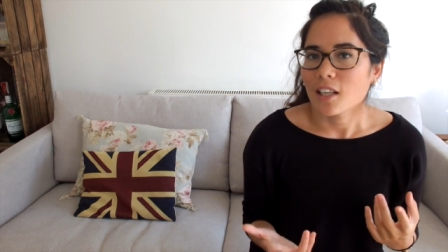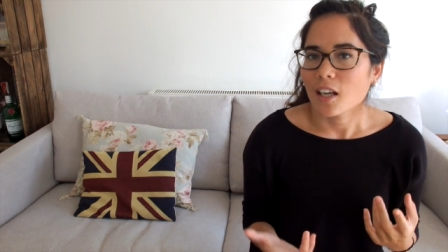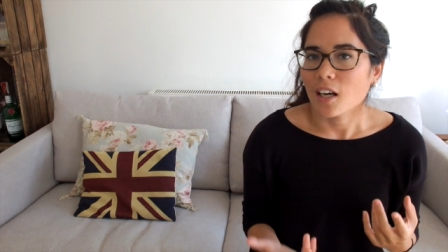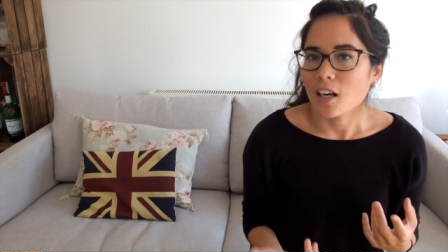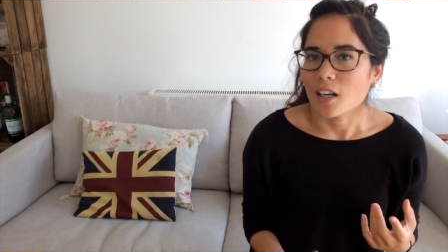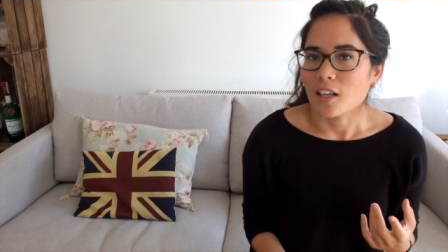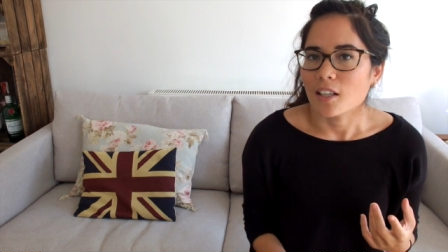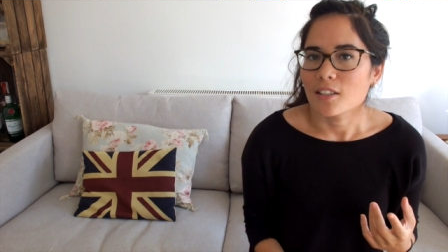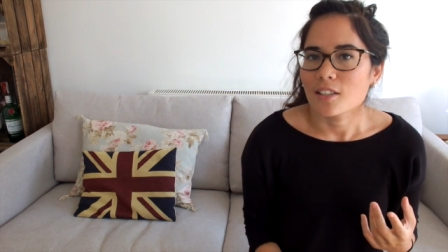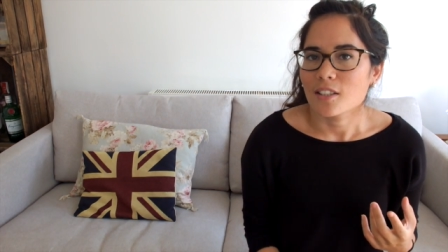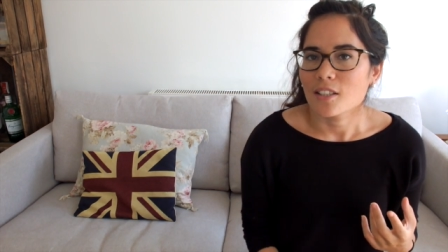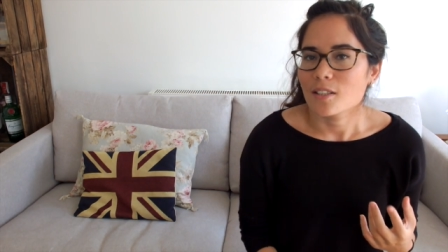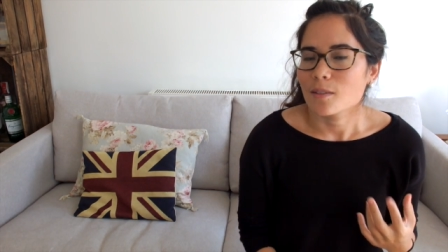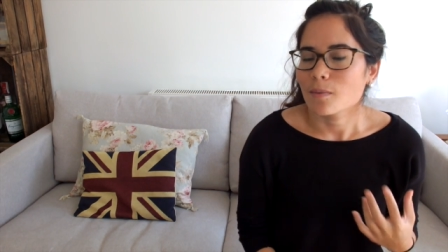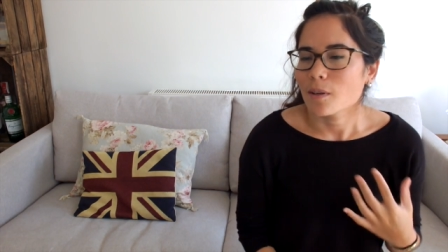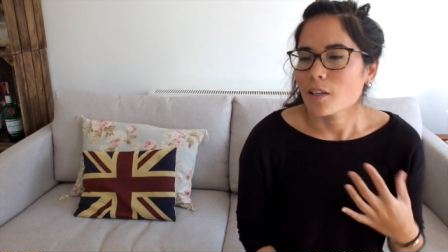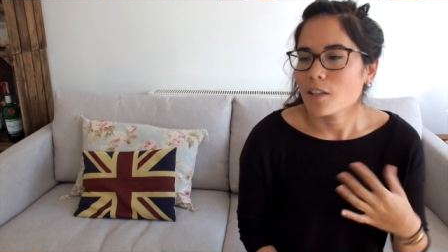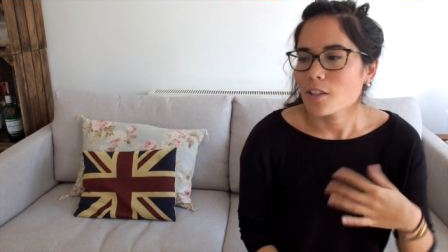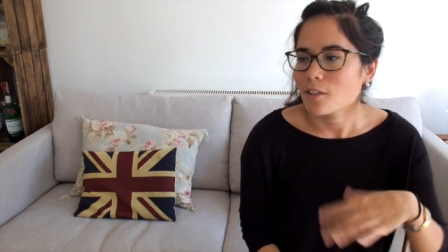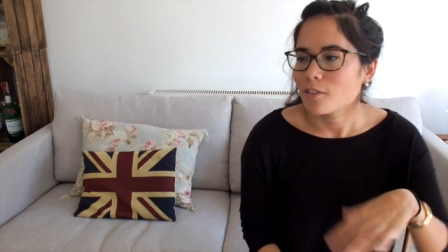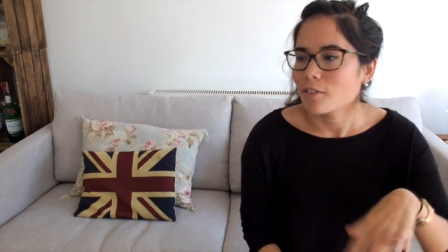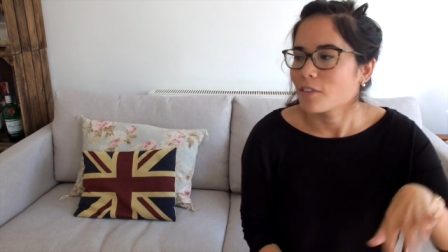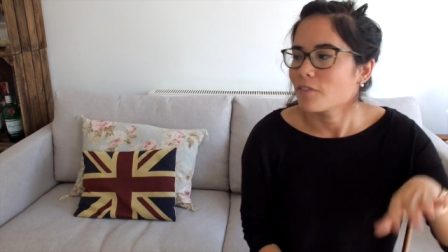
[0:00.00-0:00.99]
large is
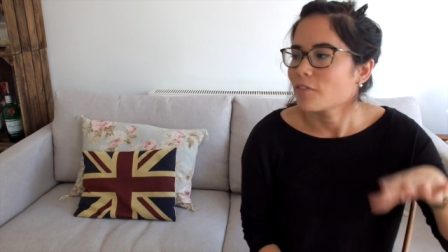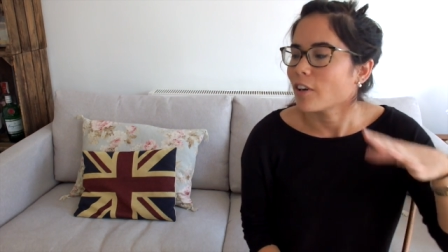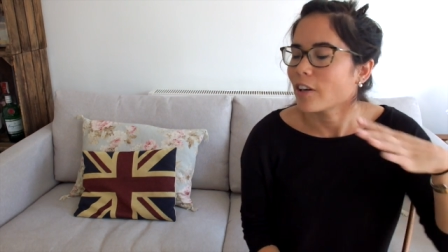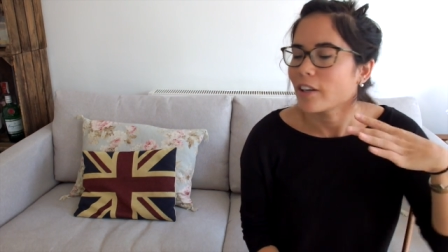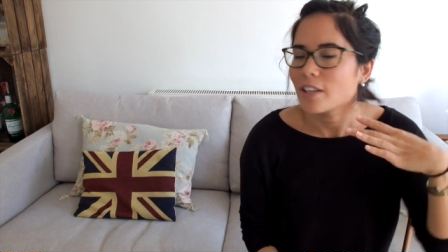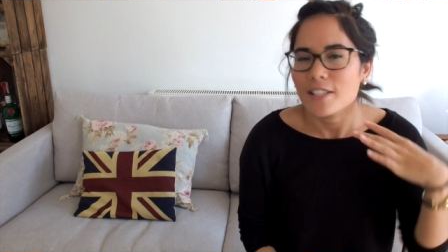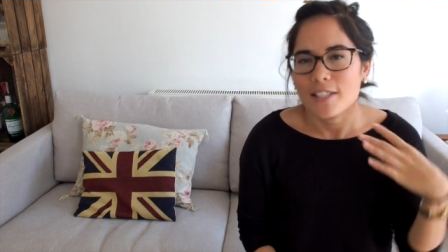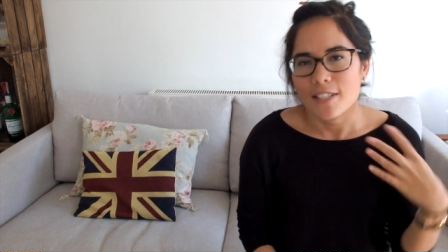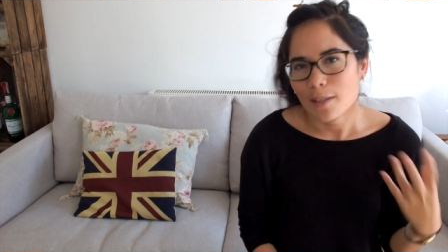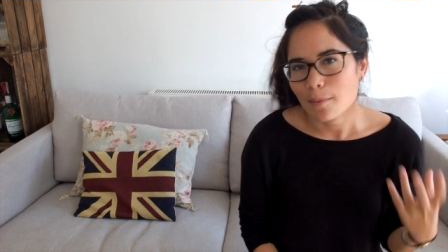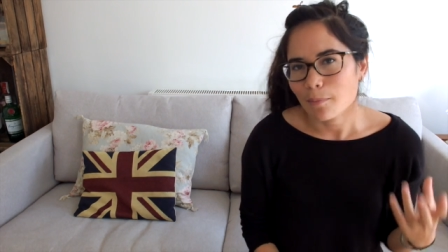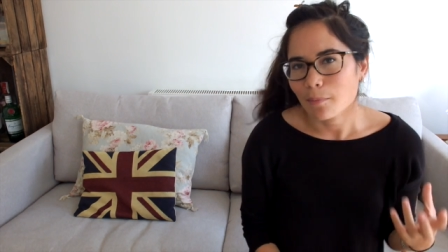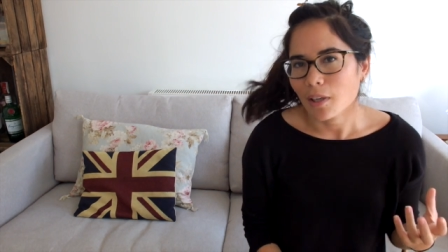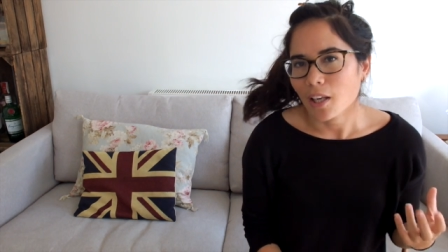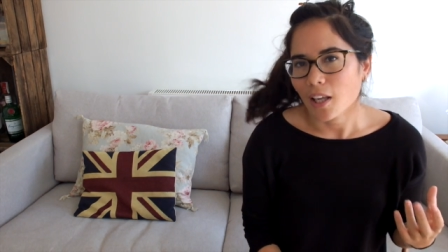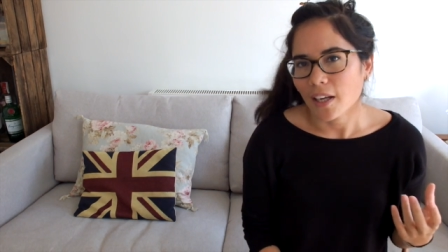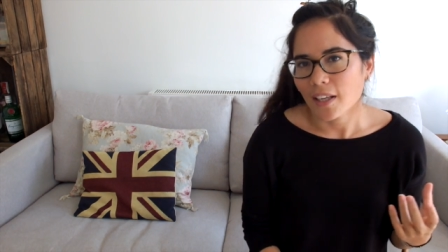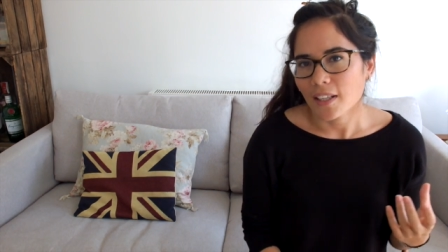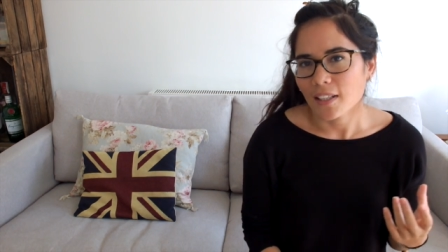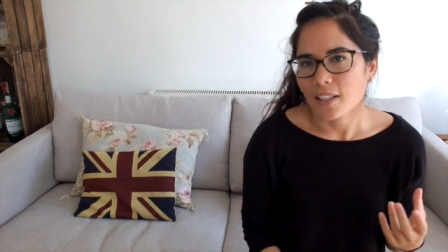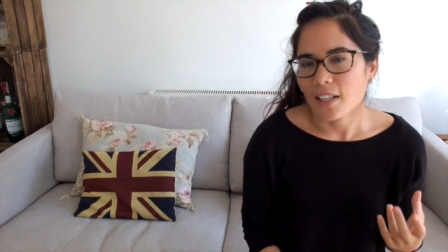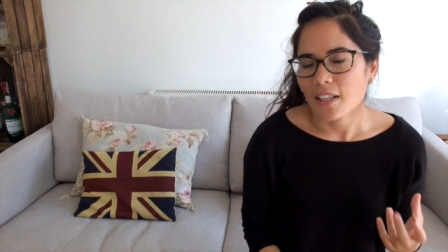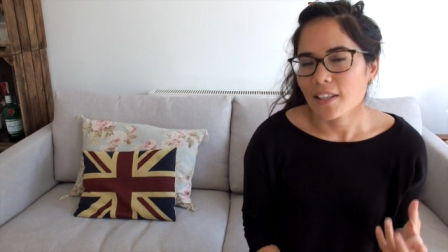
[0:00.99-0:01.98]
when you're in very dim
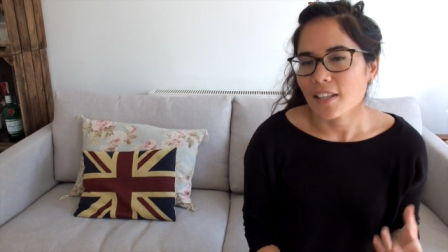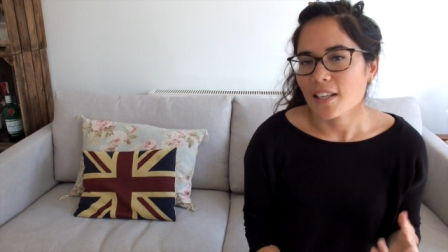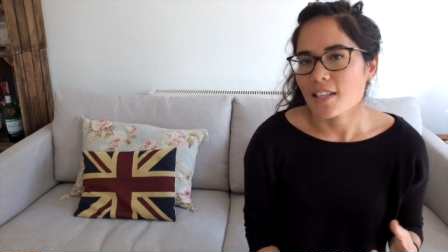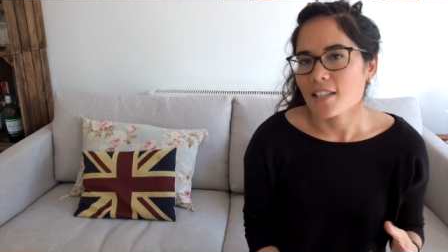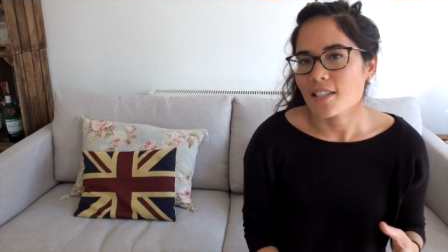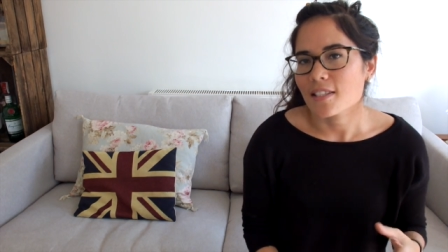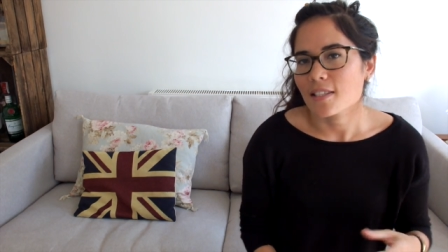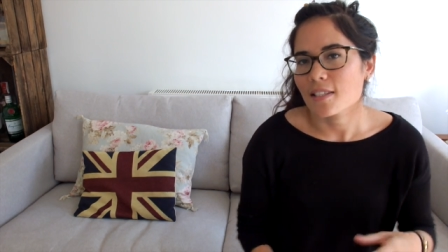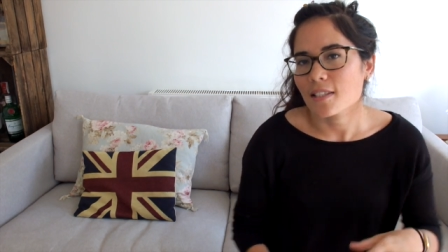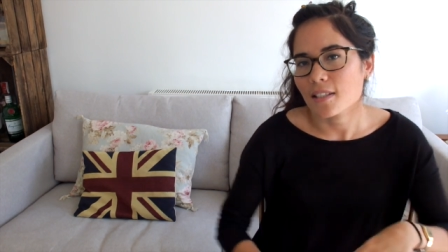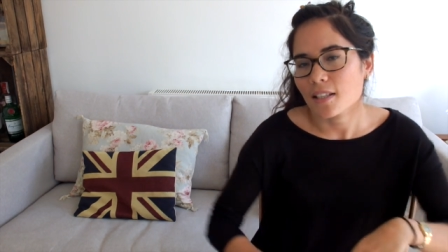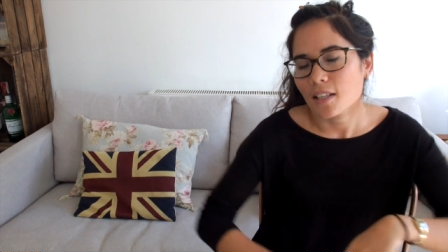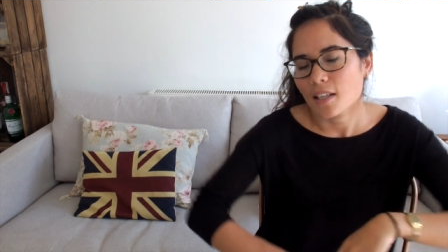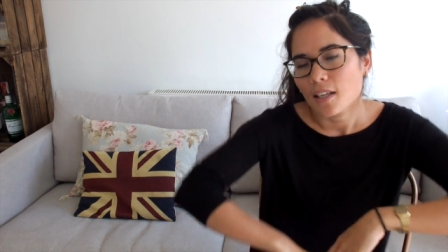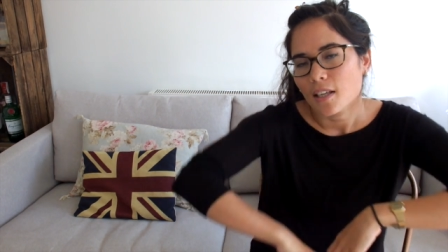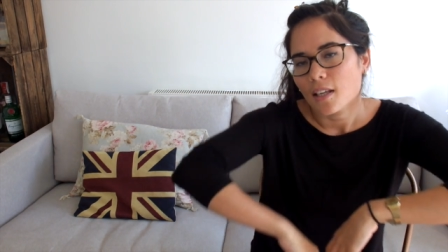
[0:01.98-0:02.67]
light, and that's